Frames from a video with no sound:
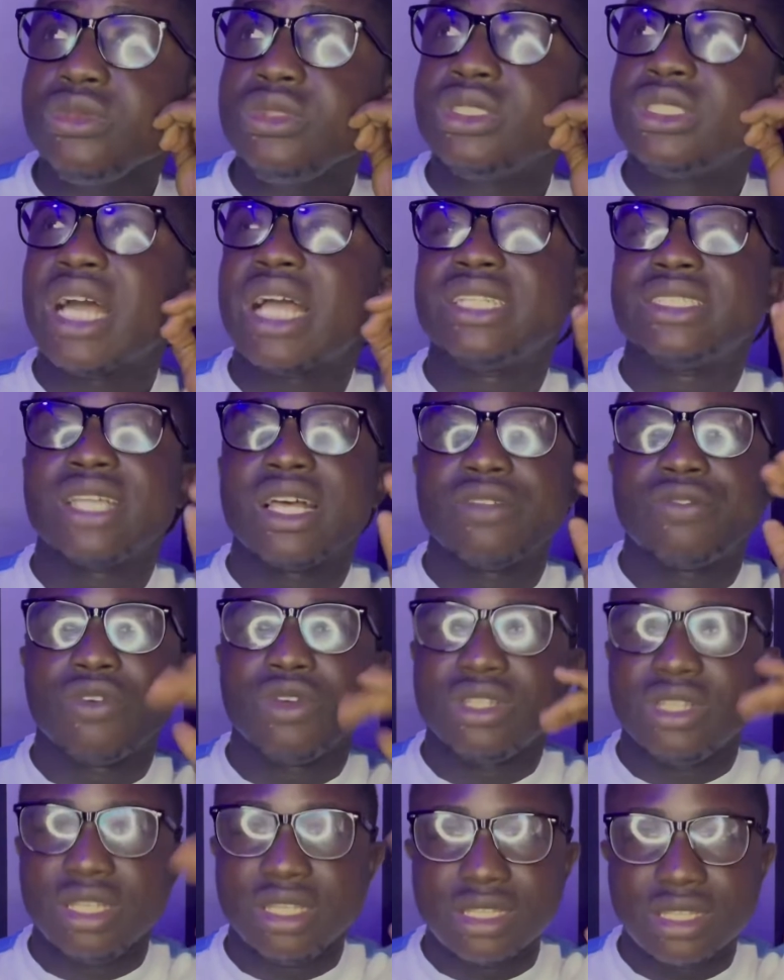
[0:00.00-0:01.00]
that's that for
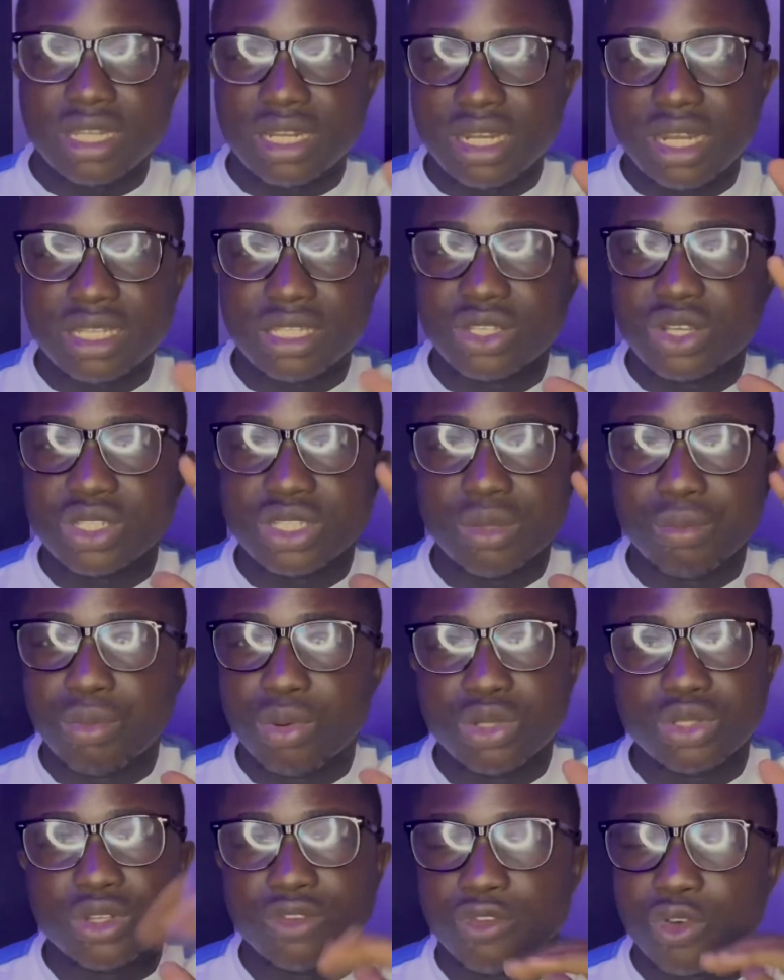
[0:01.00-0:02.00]
the internet. It's just a
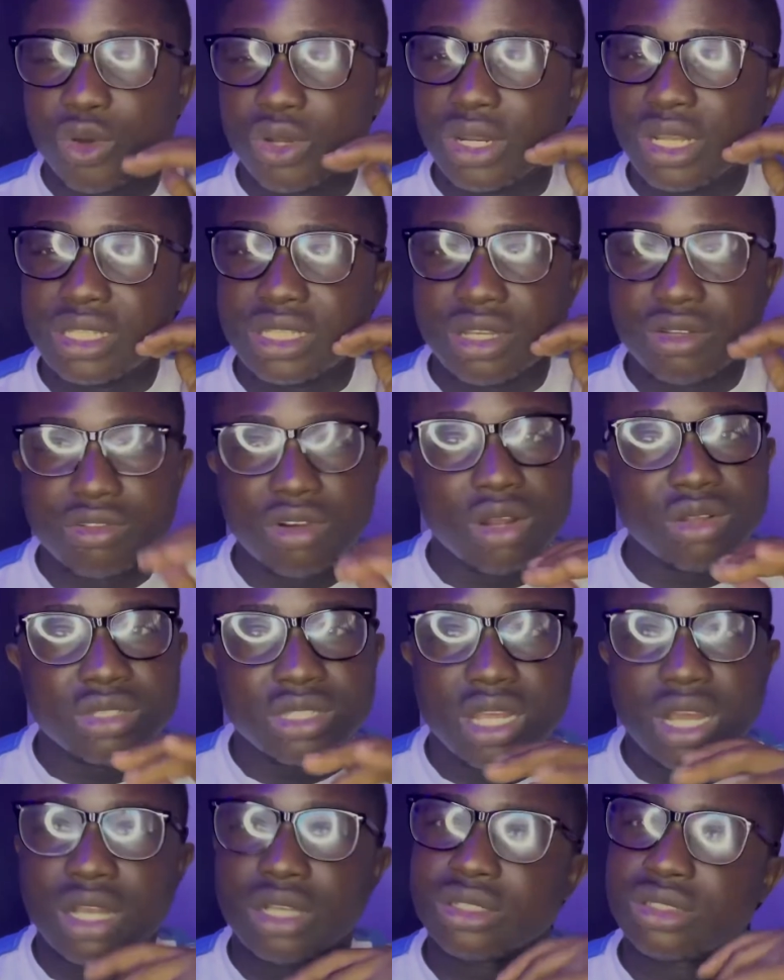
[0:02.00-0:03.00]
bunch of connected
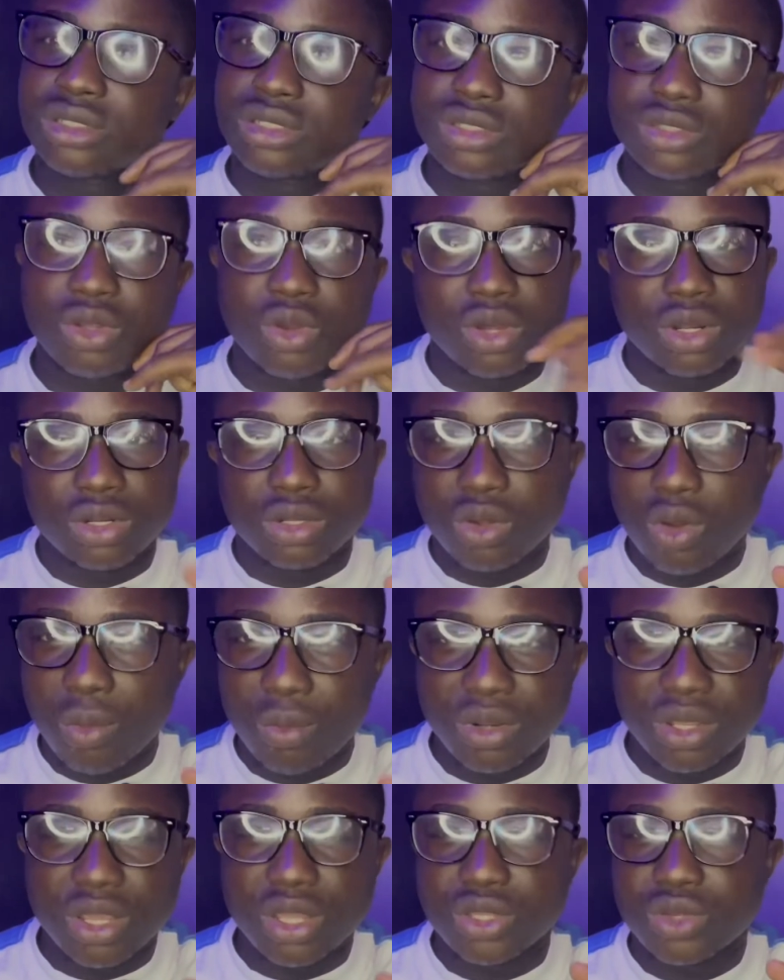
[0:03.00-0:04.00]
routers
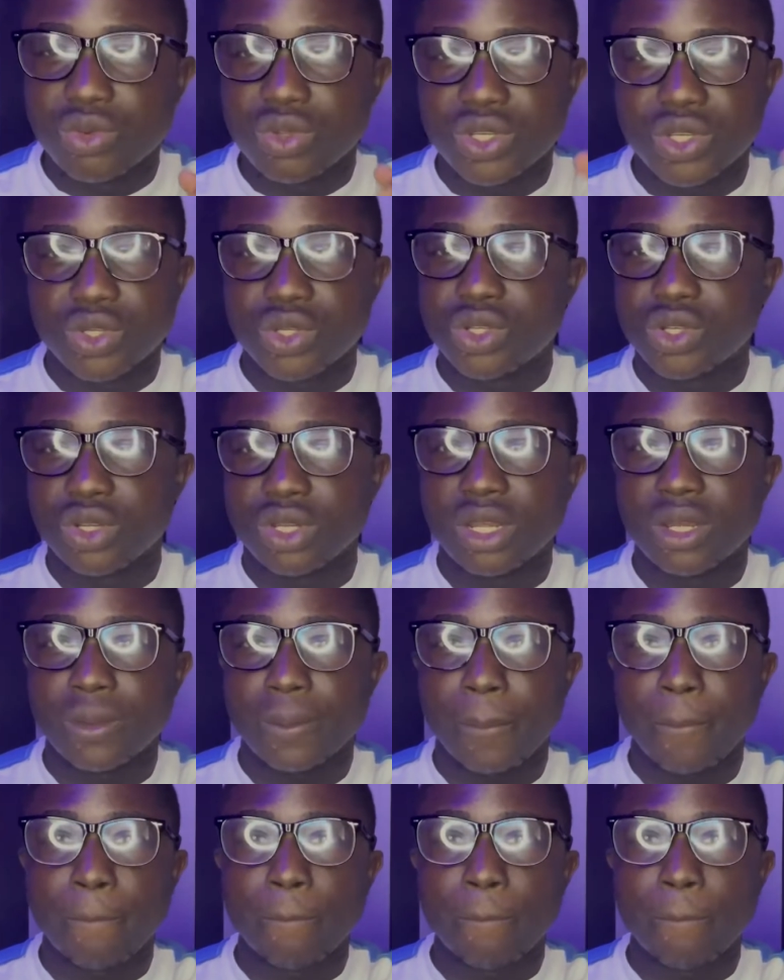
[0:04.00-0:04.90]
communicating with each other.